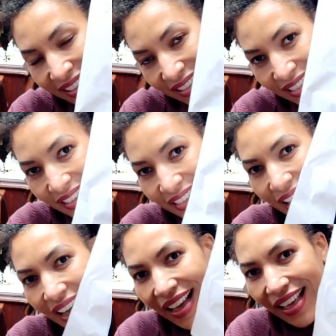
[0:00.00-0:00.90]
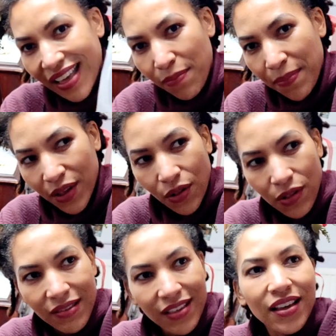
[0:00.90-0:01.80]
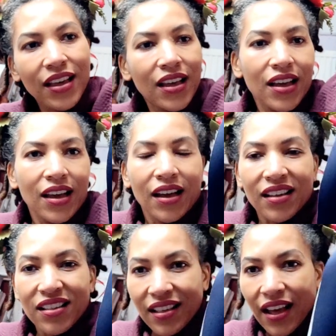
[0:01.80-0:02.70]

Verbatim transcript: it's the tie belt. I just